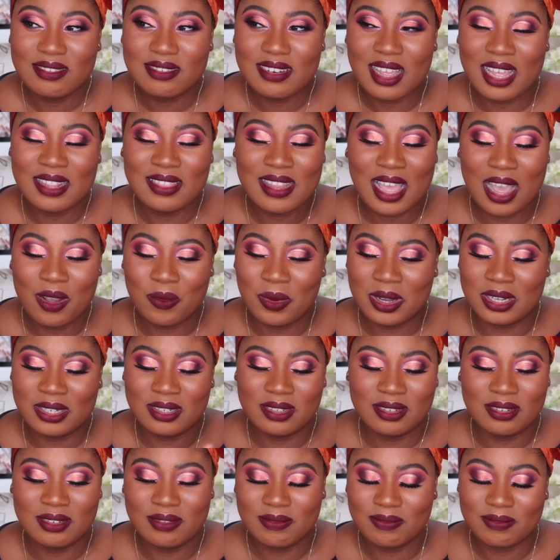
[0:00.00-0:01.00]
And that
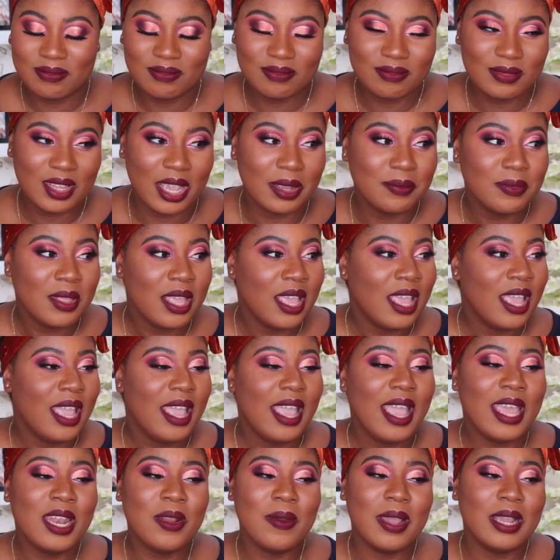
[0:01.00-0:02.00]
one, yeah.
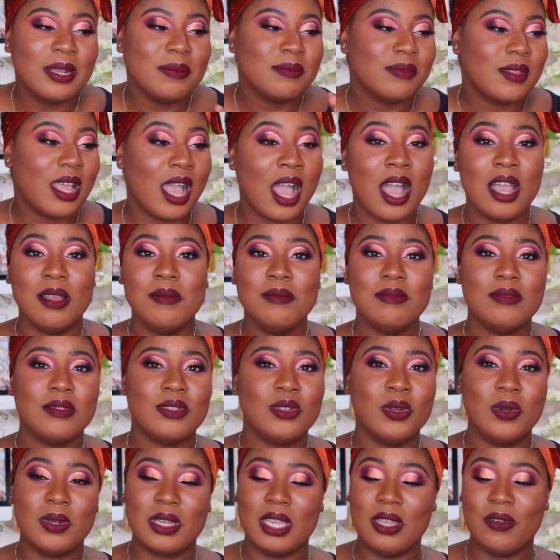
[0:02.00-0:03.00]
Anyway, I'm
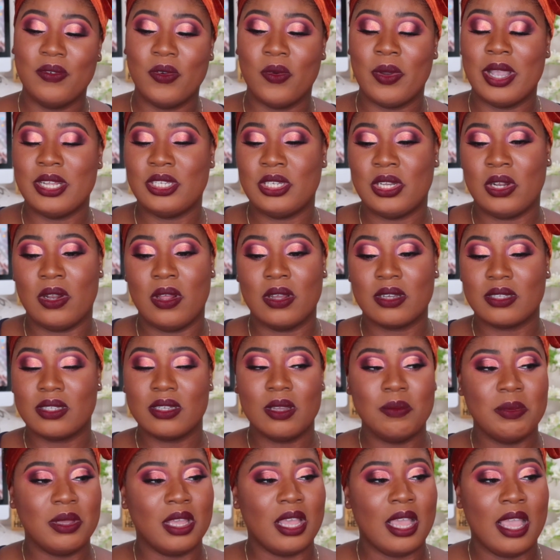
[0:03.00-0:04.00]
talking for way too long. It's
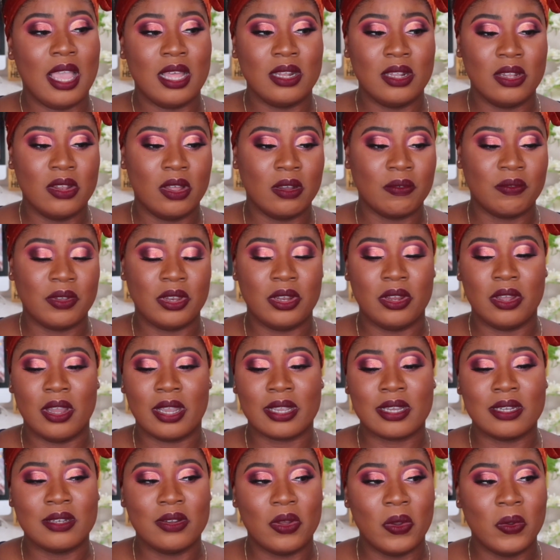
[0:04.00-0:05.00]
going to be a hella long video. I
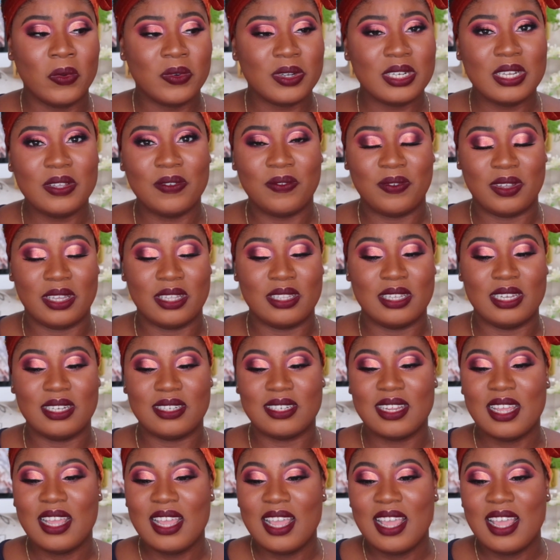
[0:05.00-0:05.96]
can already feel it.